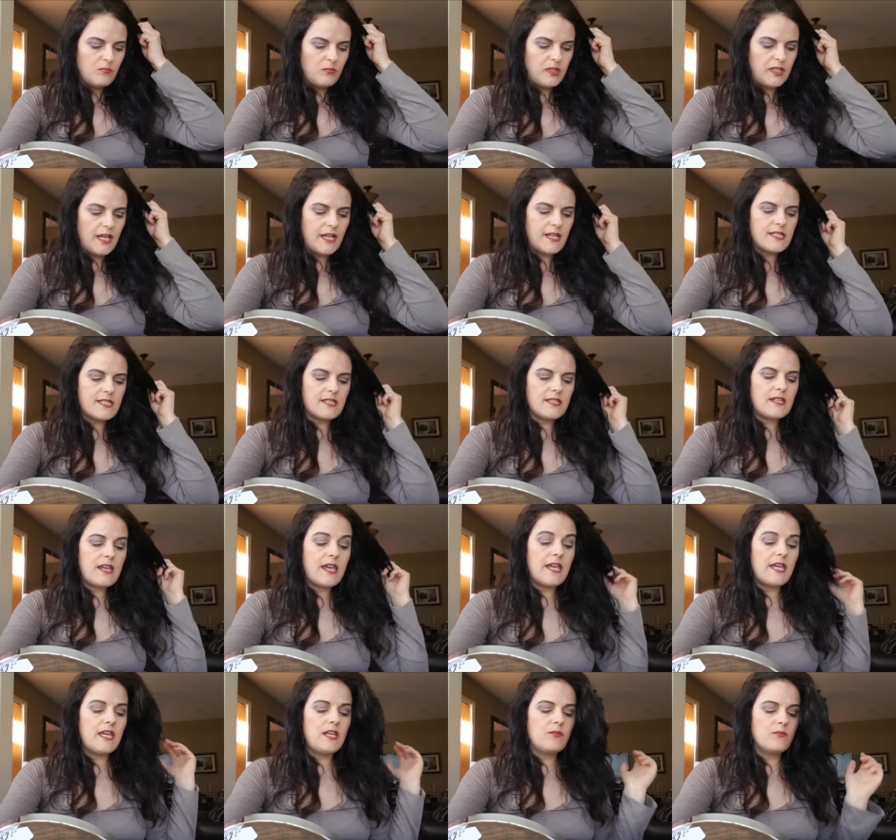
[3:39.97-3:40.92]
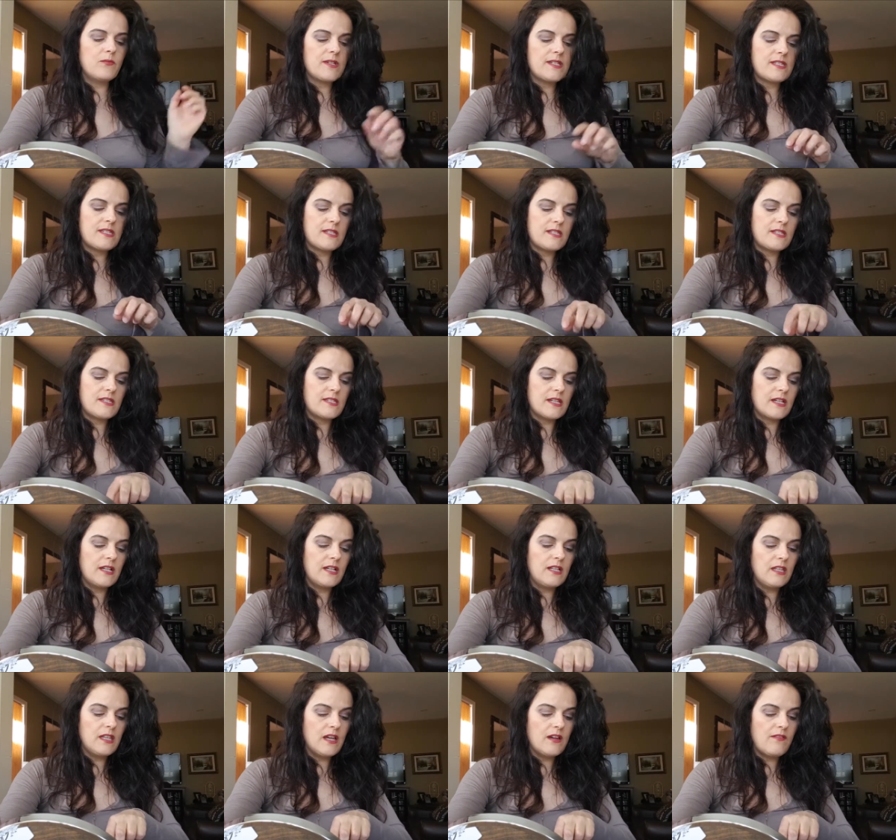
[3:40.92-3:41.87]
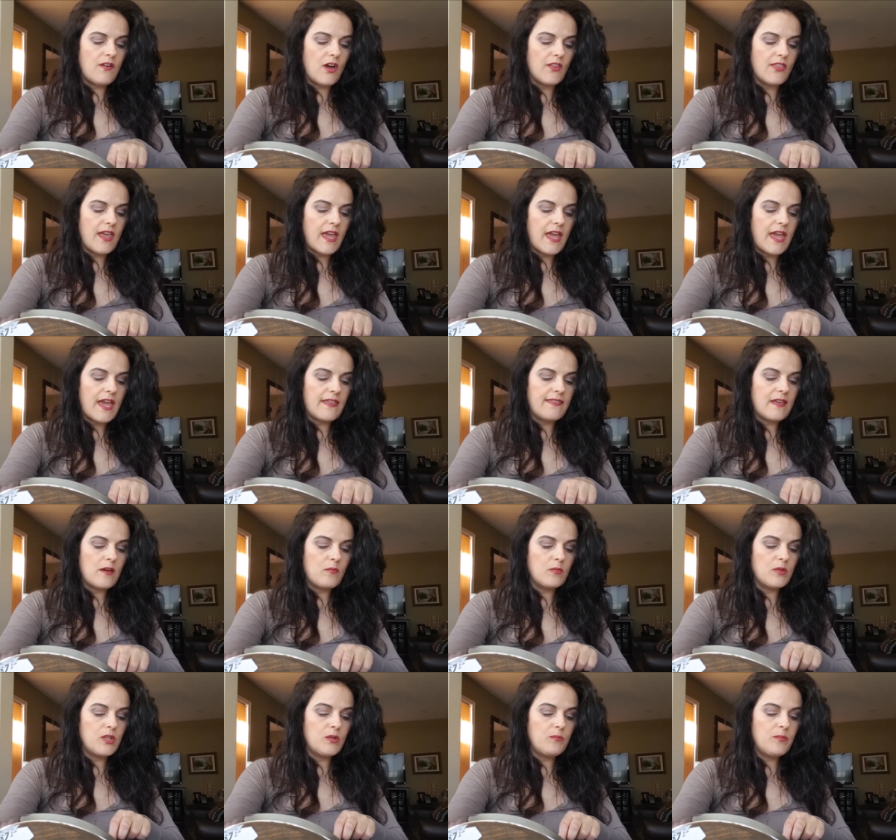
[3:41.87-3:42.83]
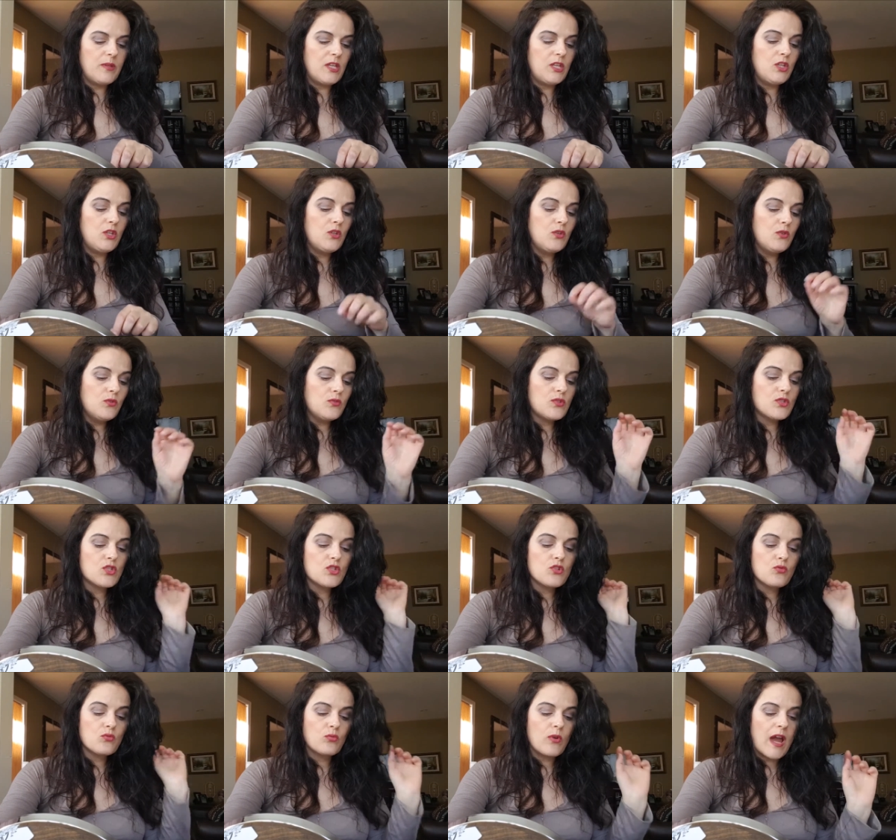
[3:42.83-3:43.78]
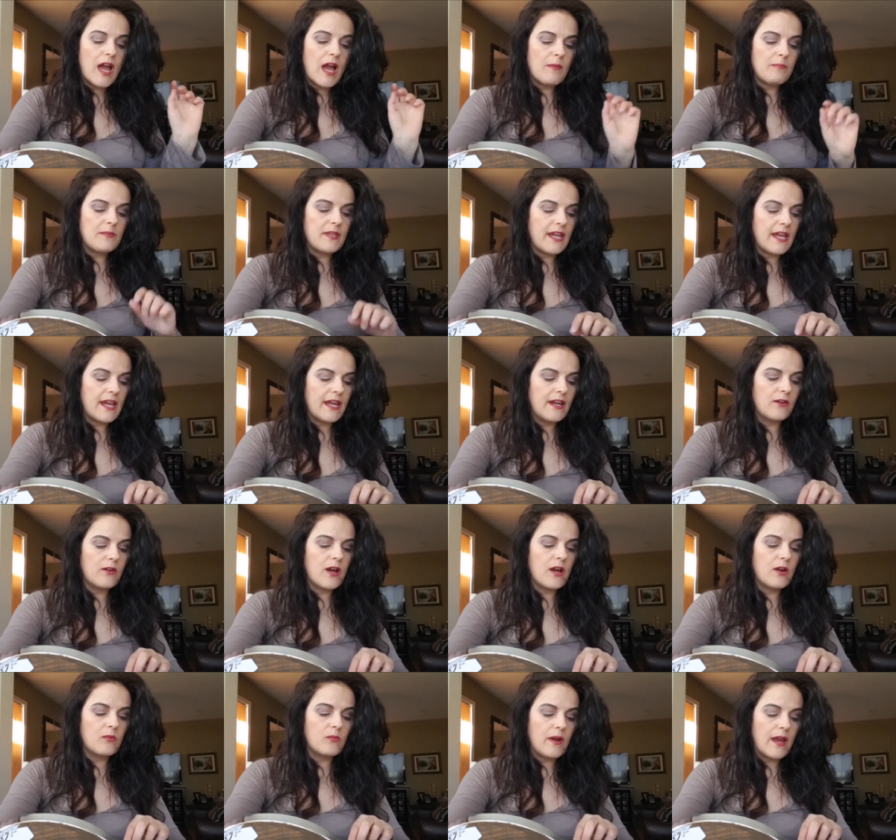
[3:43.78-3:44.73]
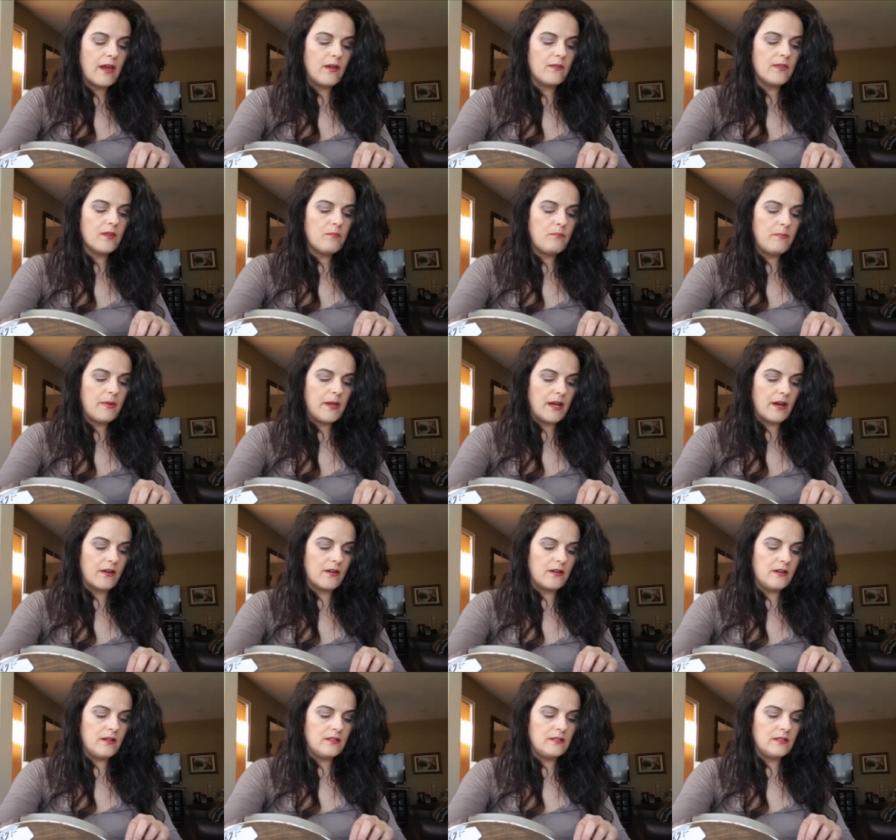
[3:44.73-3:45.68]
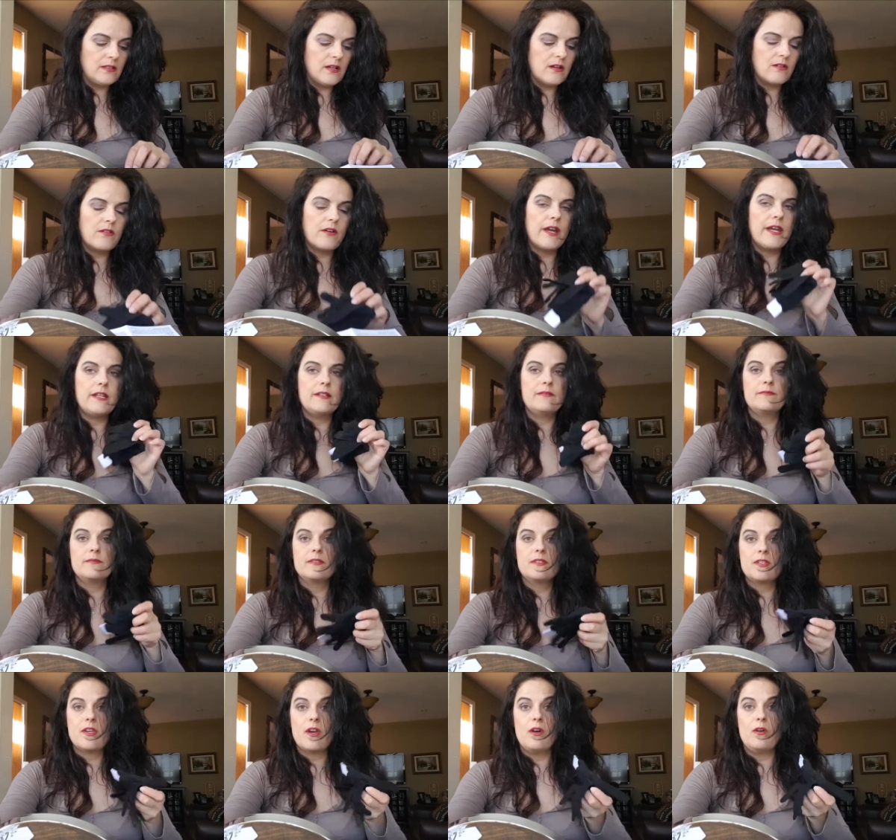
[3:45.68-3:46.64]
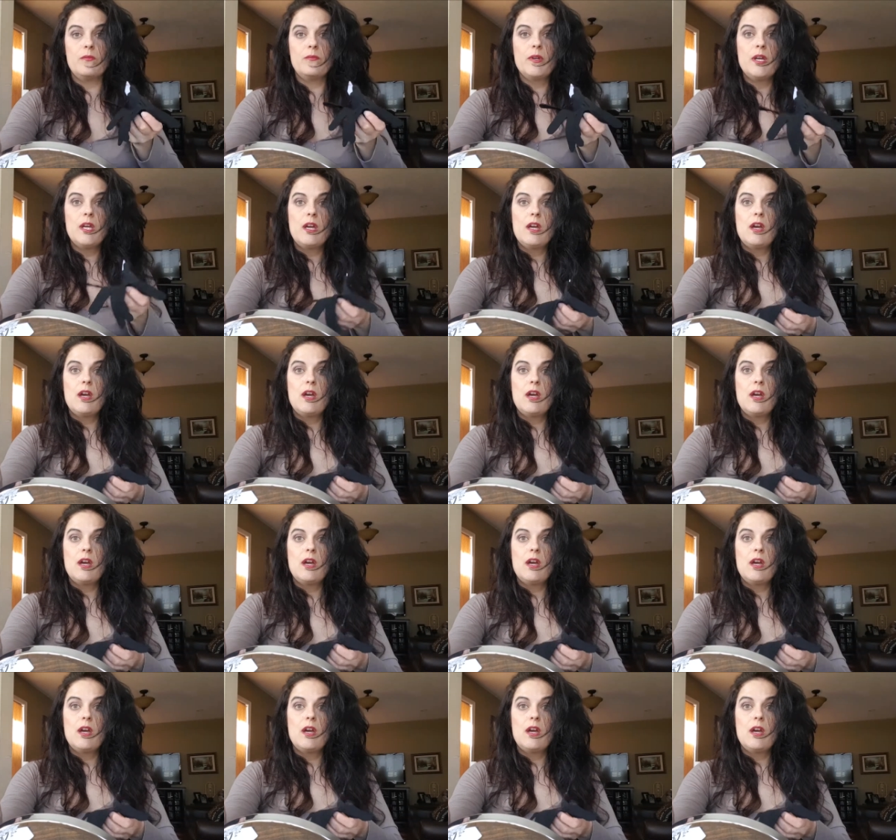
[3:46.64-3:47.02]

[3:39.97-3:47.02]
Place the heat resistant glove on the hand that will be used to wrap the hair around the barrel. All right, so